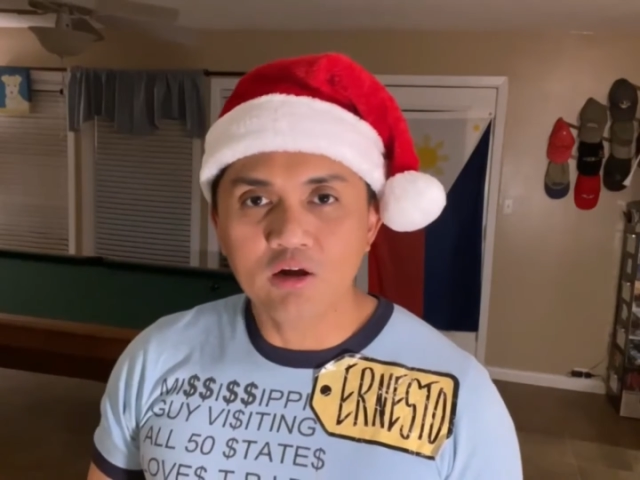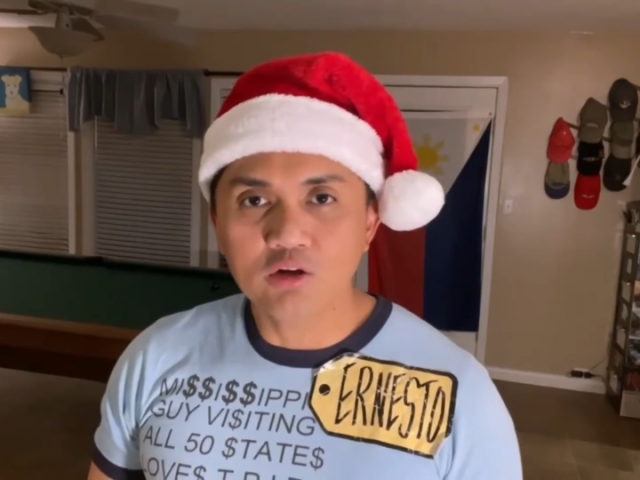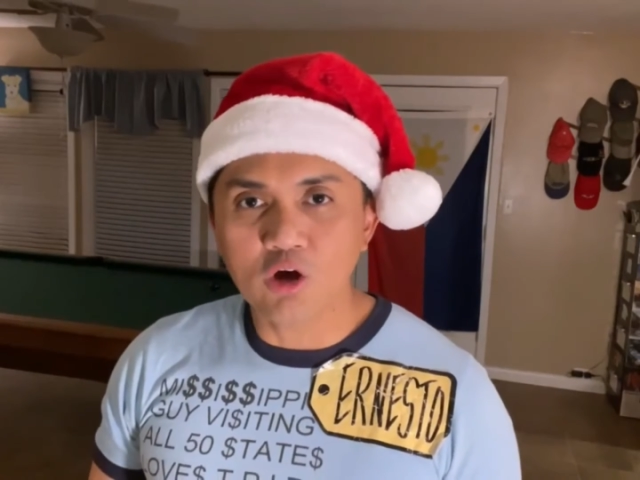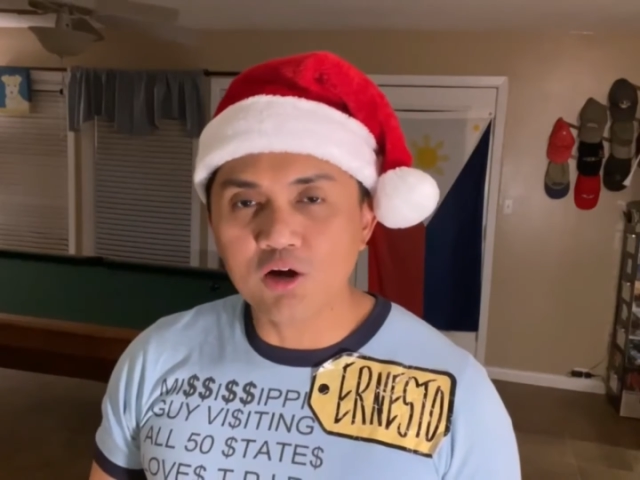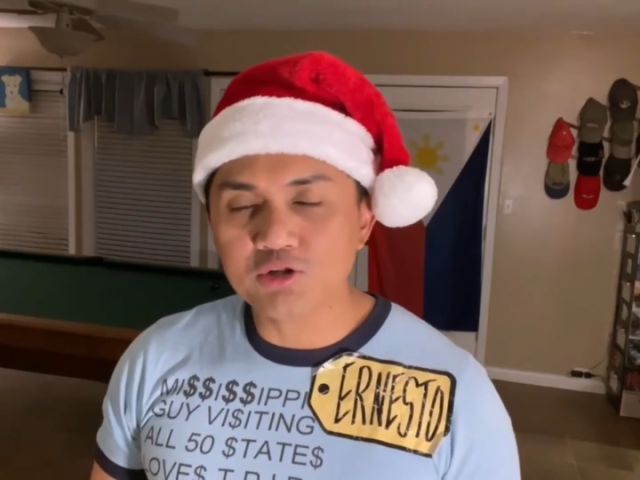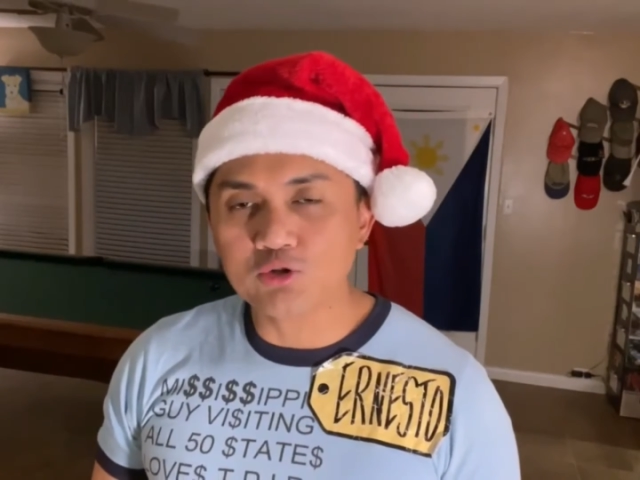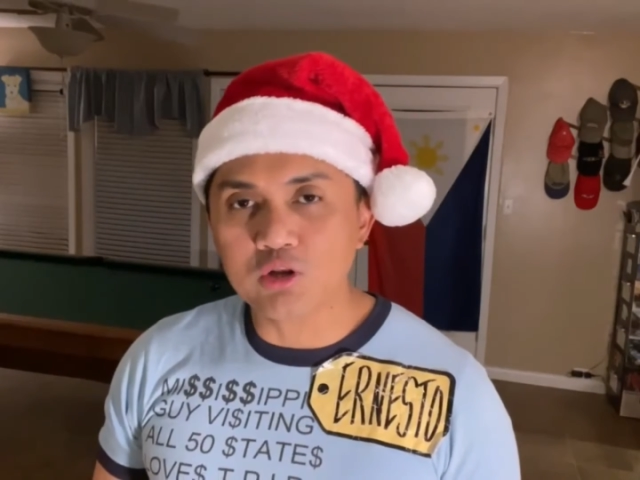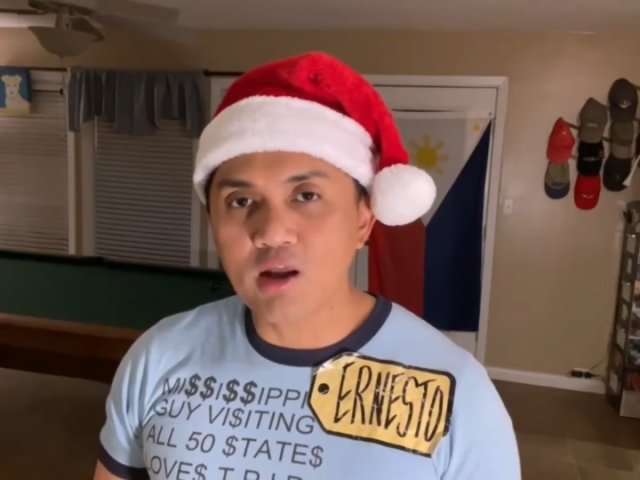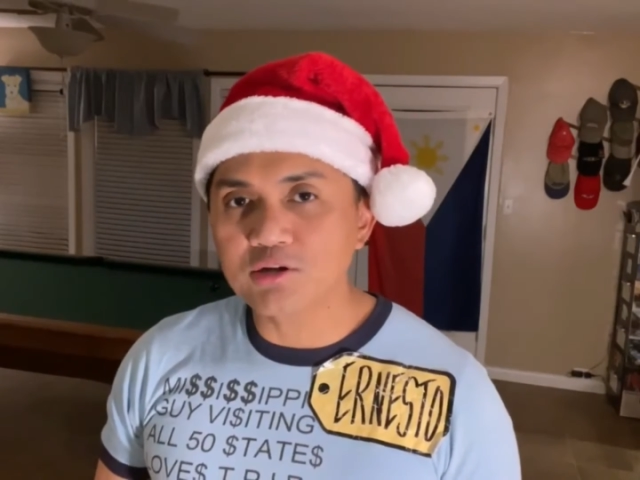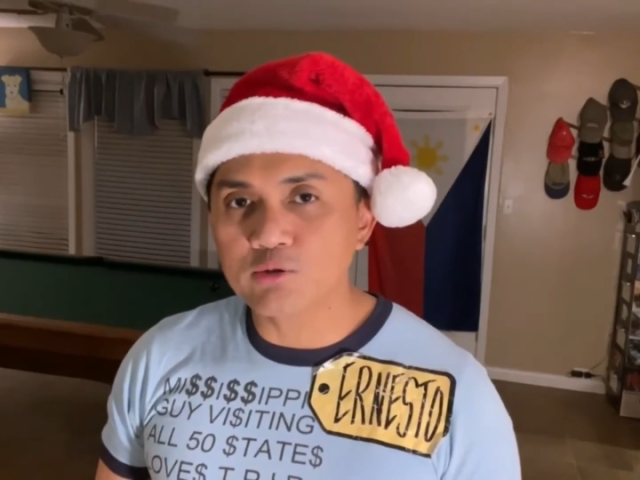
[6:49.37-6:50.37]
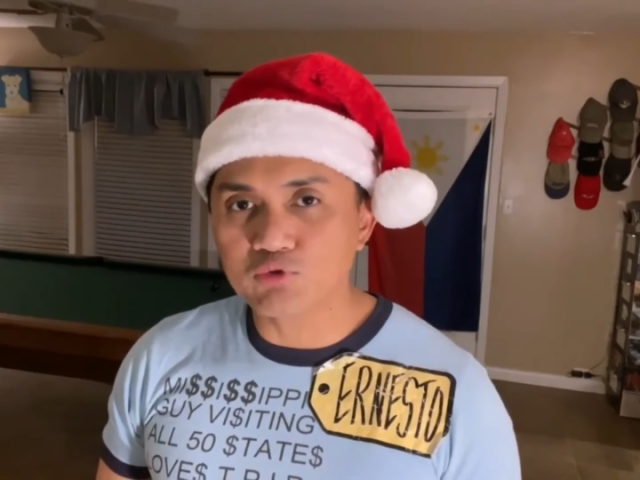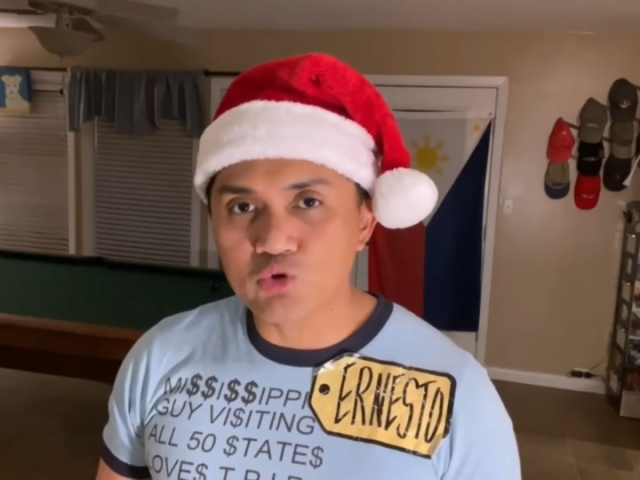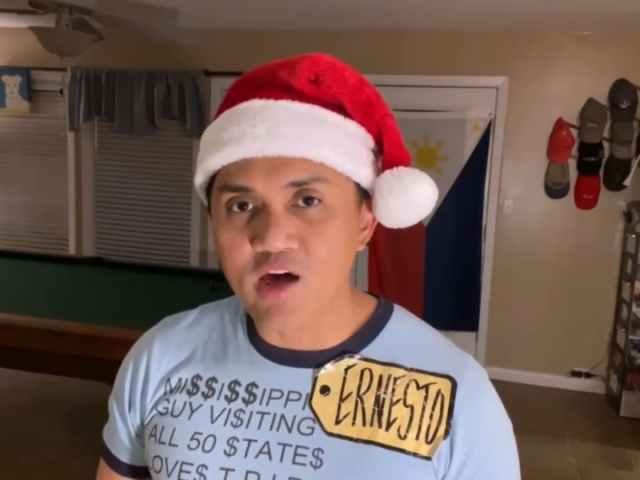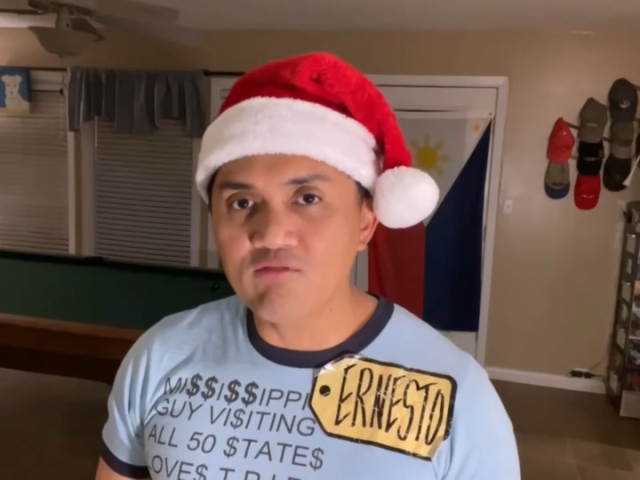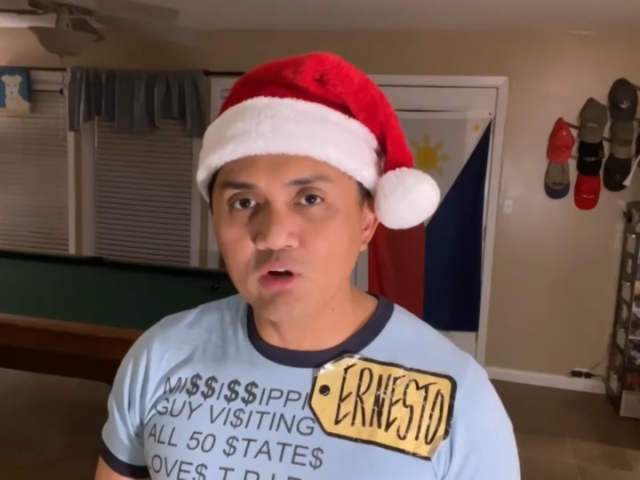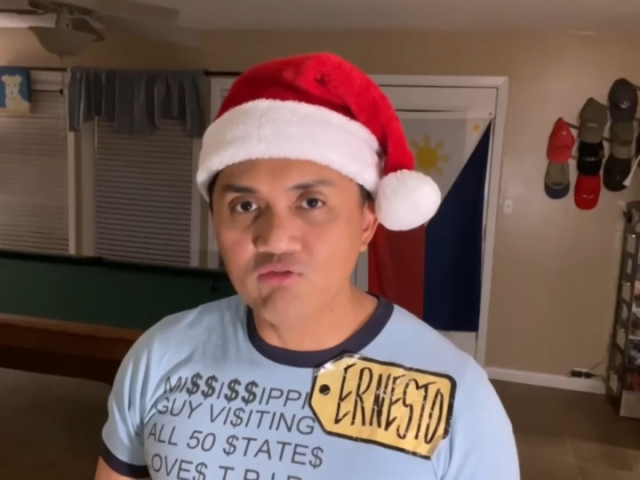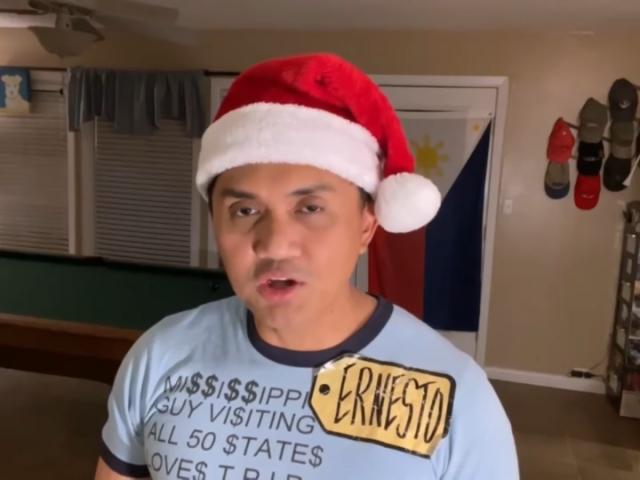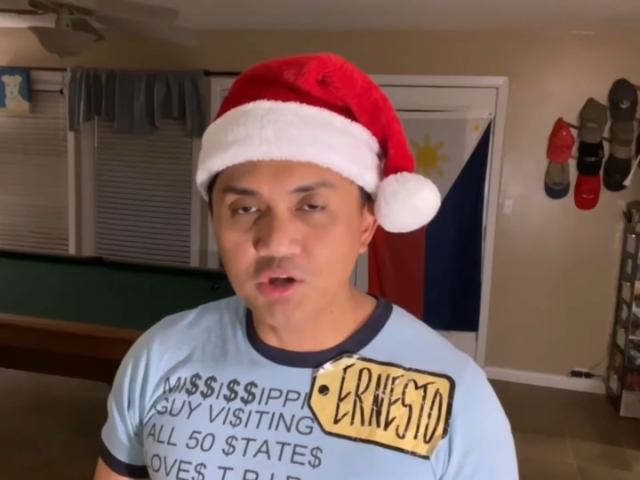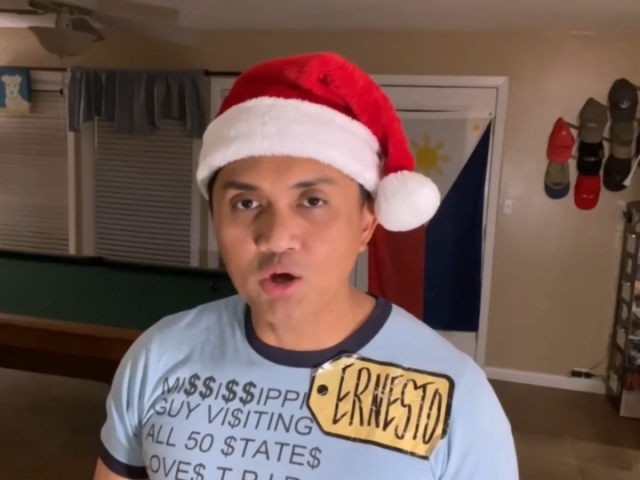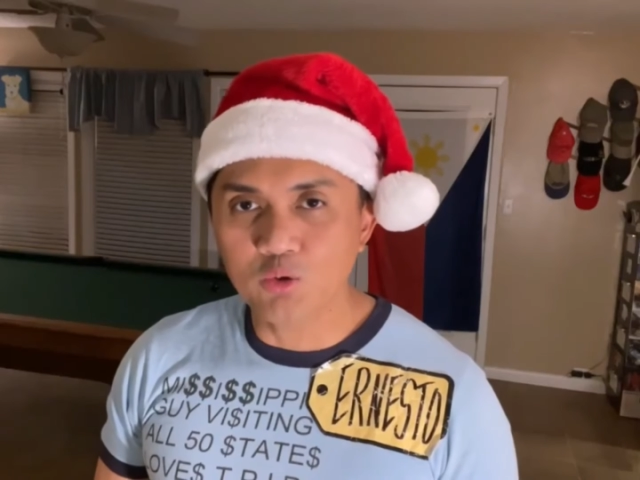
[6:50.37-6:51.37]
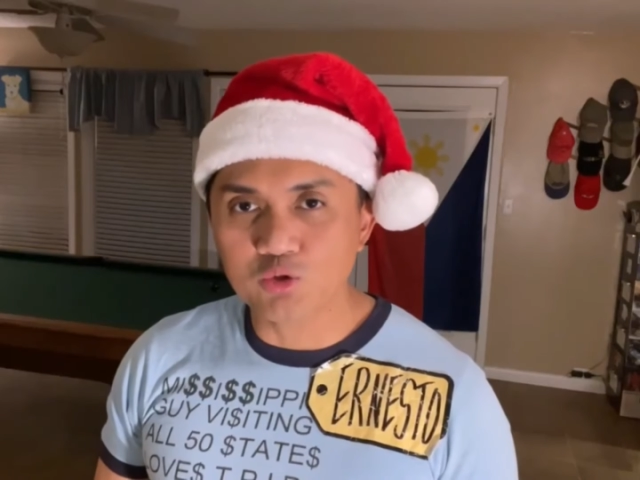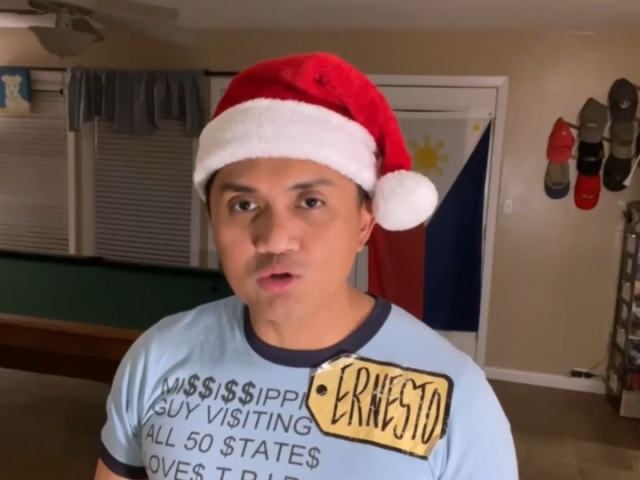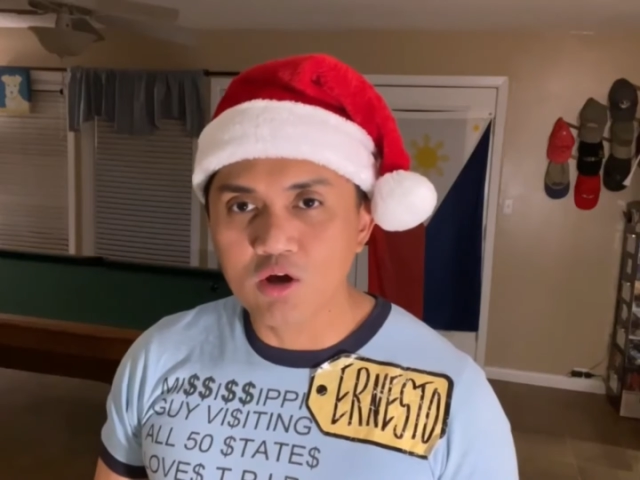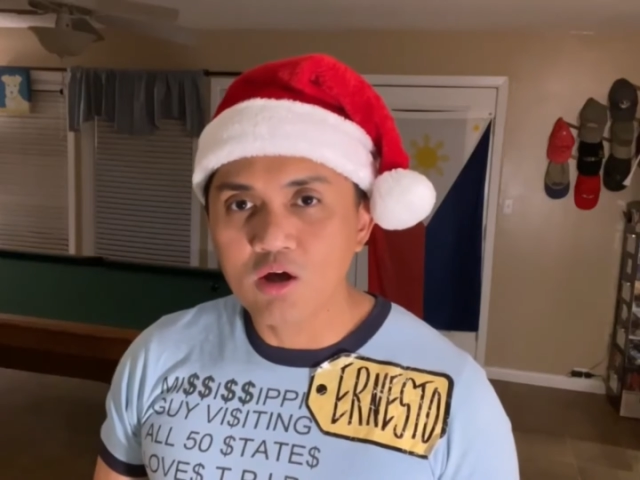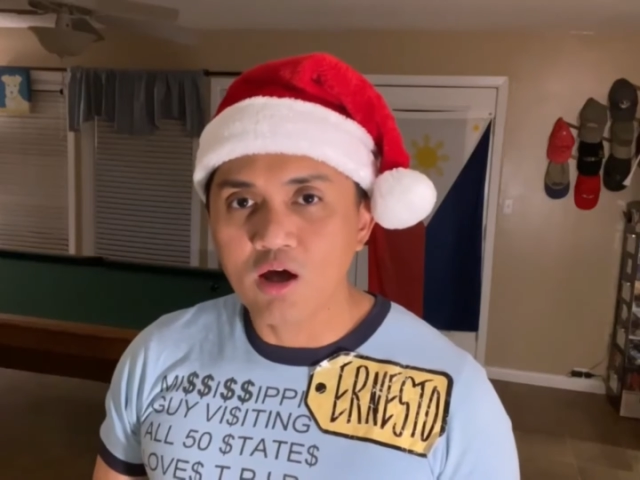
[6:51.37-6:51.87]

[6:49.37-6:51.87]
and also lots of travel videos